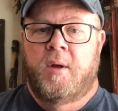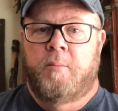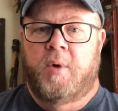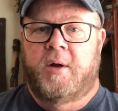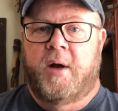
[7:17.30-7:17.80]

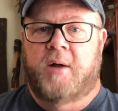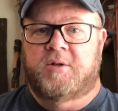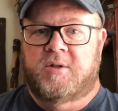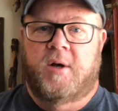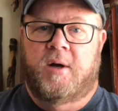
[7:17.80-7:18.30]
But now
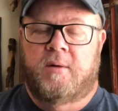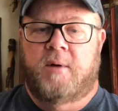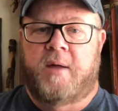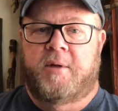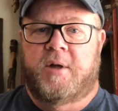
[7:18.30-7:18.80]

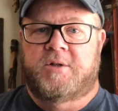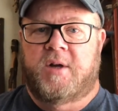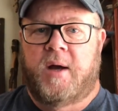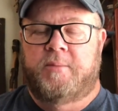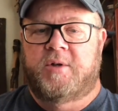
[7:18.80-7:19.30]
I think it's
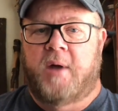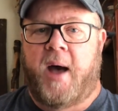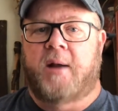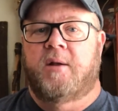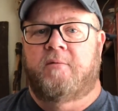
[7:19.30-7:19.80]
time to
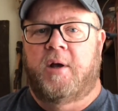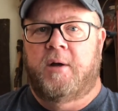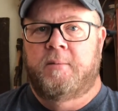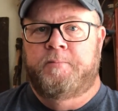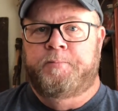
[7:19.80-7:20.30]

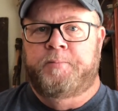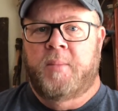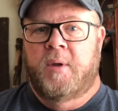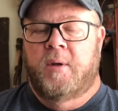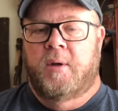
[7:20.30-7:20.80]
activate
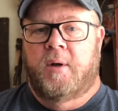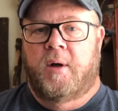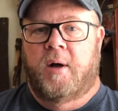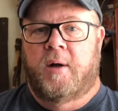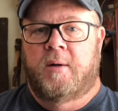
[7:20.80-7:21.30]

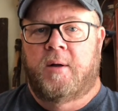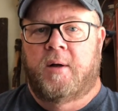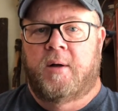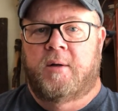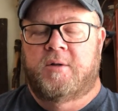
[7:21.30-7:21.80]

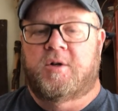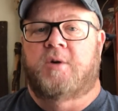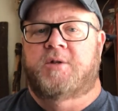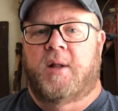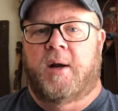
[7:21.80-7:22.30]
and start
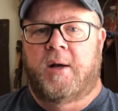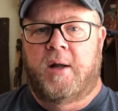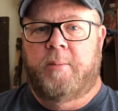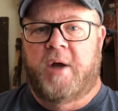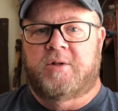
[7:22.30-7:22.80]
selling on
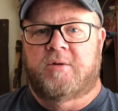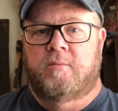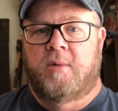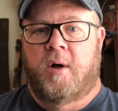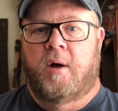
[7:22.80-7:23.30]
eBay
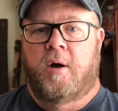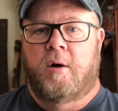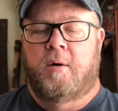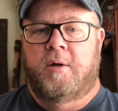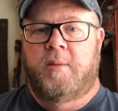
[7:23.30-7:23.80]
on
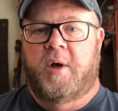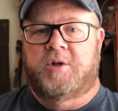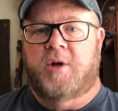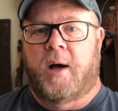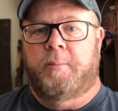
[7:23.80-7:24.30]
our eBay
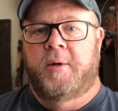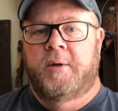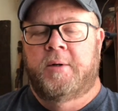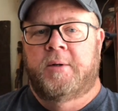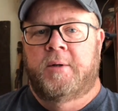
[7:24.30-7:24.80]
shop.
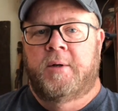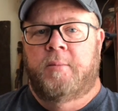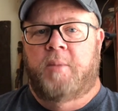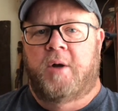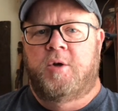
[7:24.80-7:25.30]

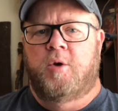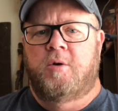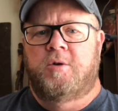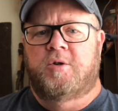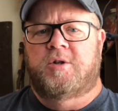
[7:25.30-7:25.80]
But
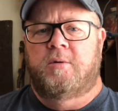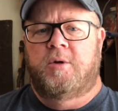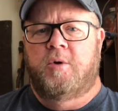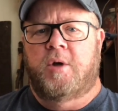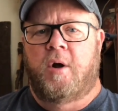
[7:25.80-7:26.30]

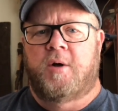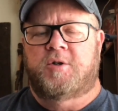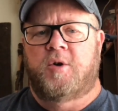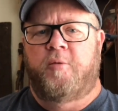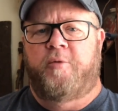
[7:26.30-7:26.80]
you can
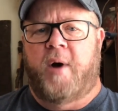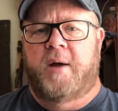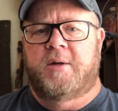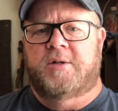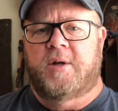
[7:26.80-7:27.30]
also find
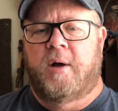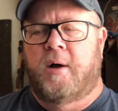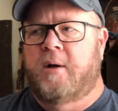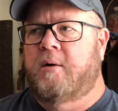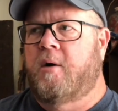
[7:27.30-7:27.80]
us
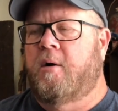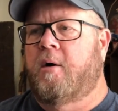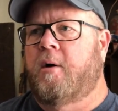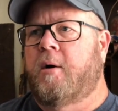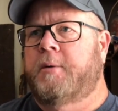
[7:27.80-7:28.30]
on
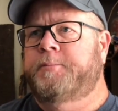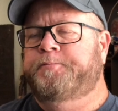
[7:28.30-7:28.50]
our